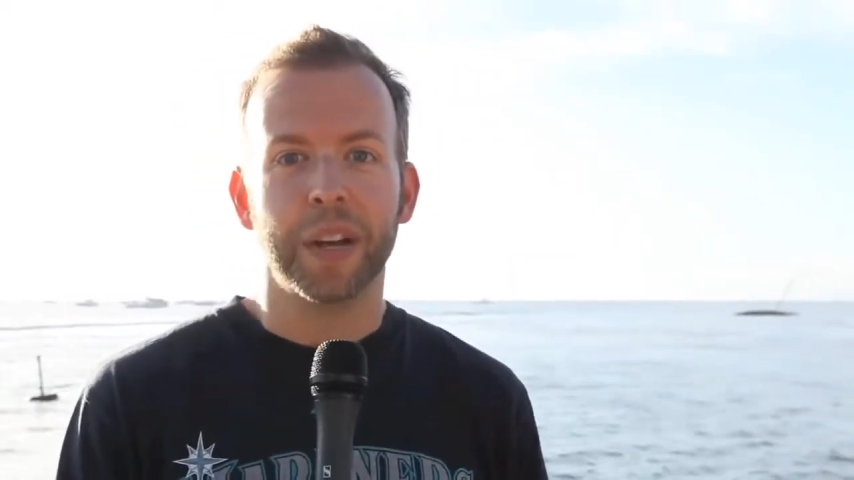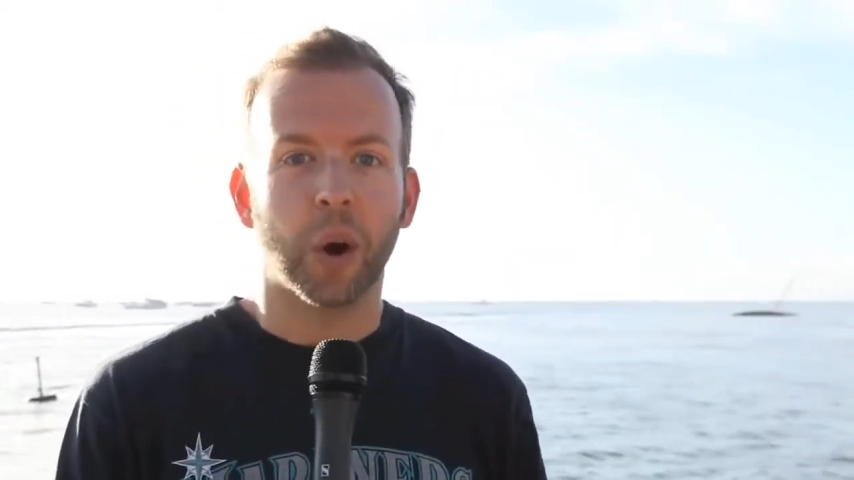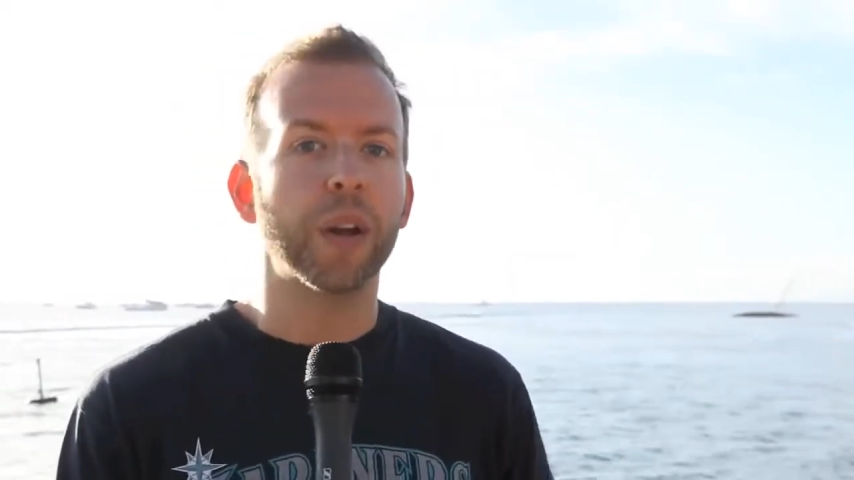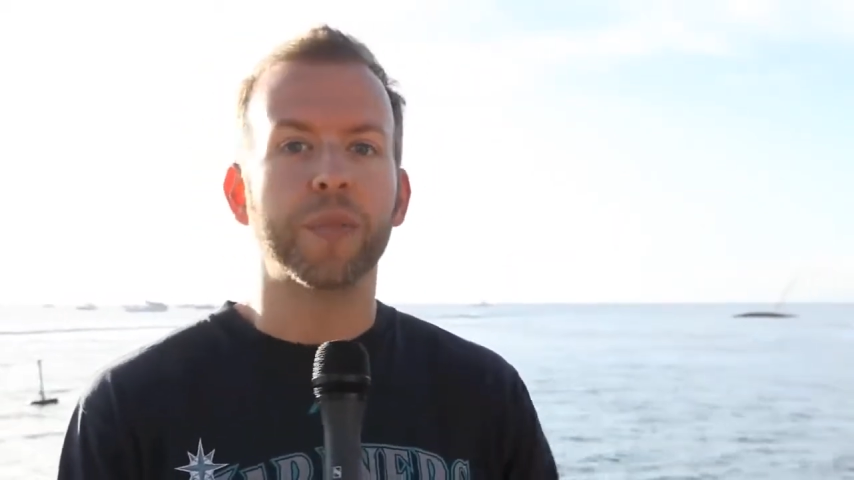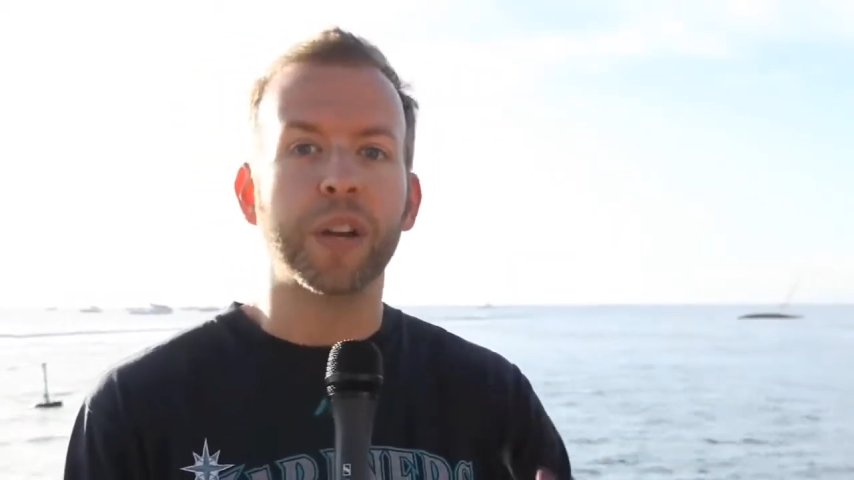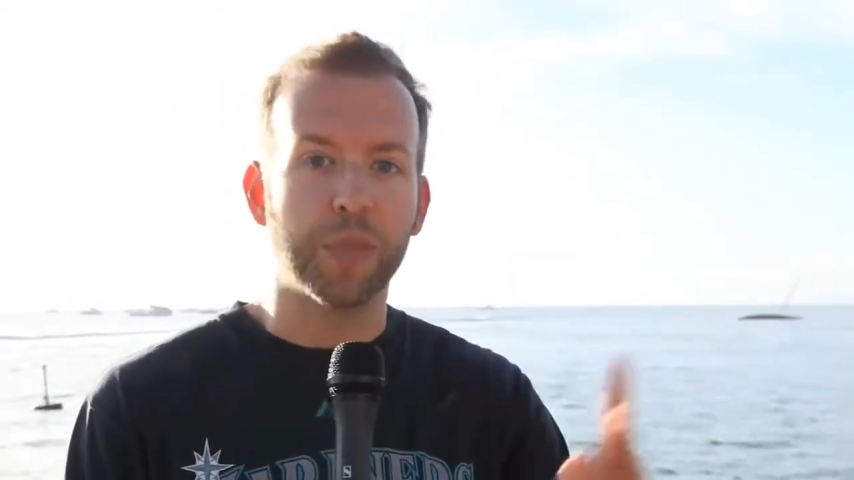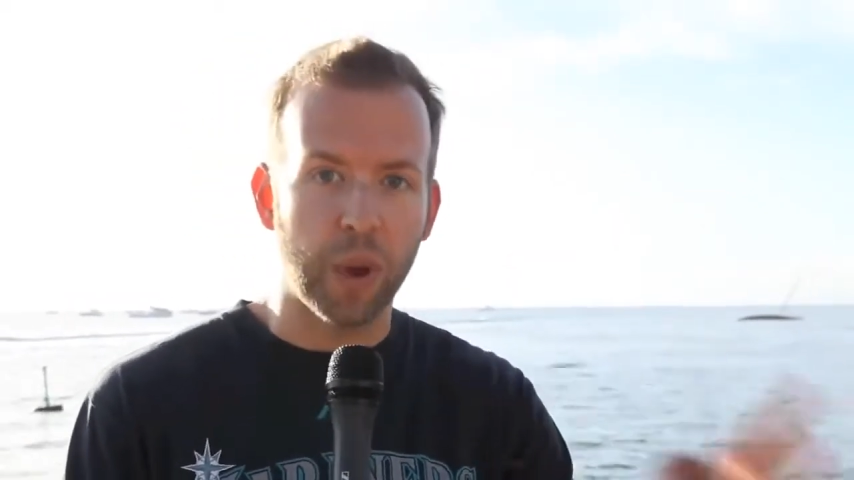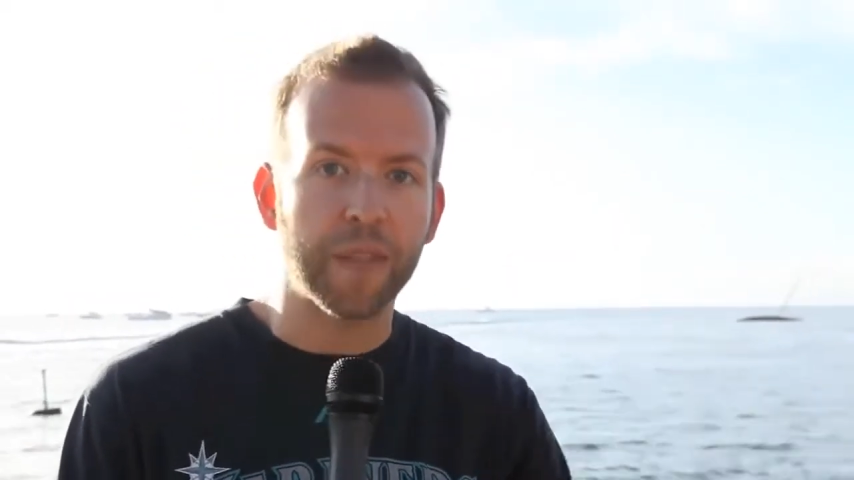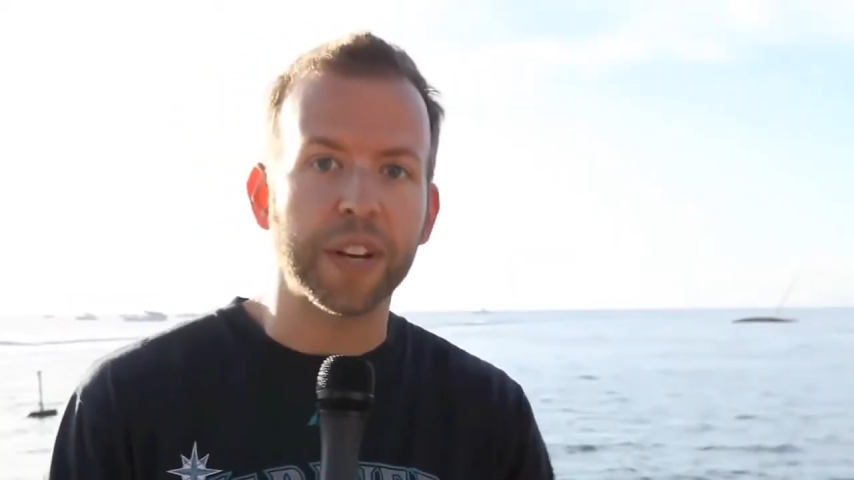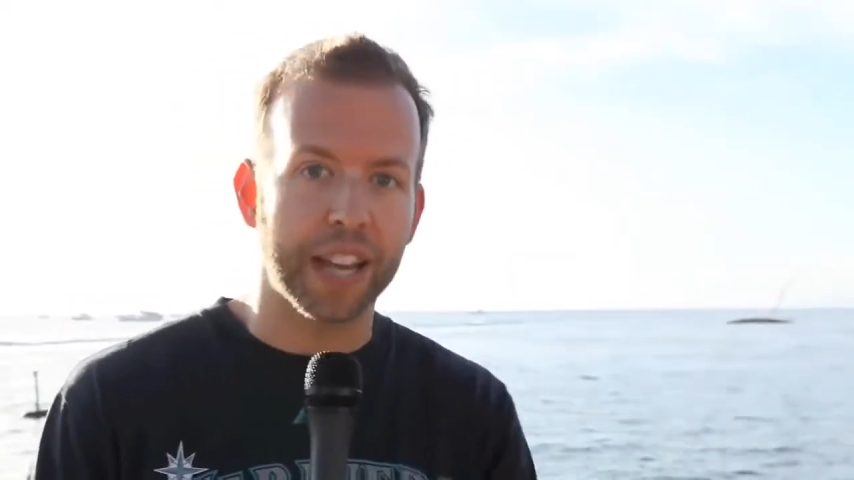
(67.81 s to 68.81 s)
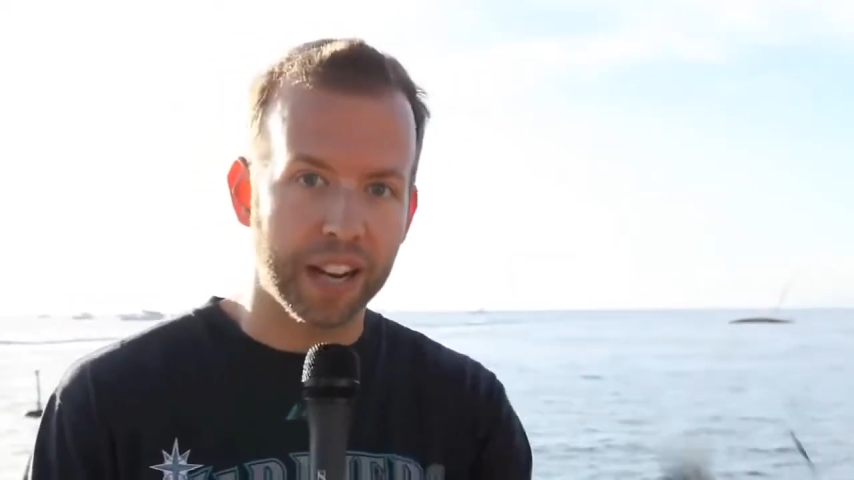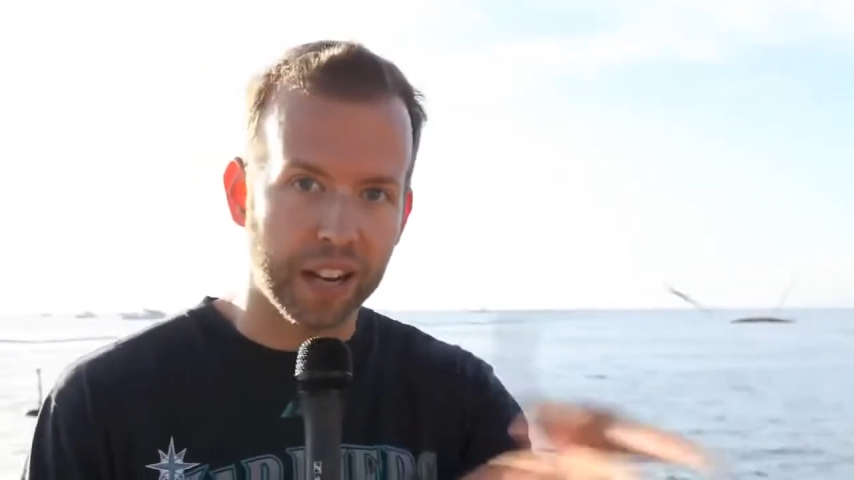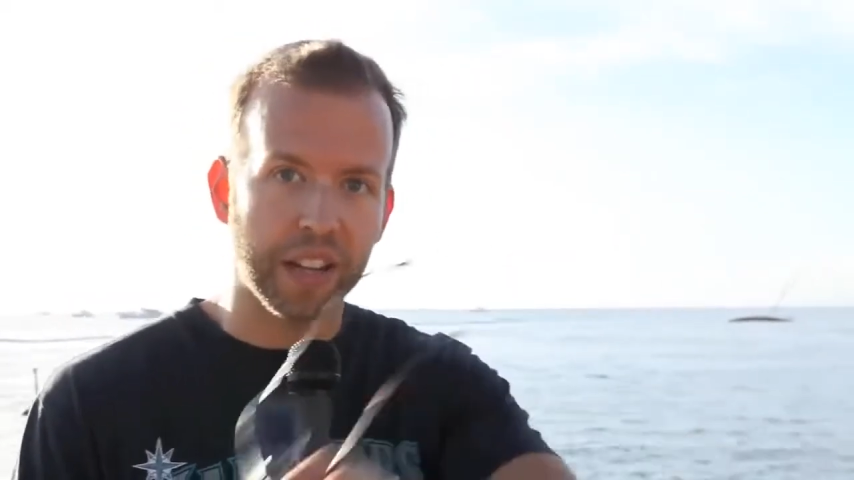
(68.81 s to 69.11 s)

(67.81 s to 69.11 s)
Or if you haven't, get in,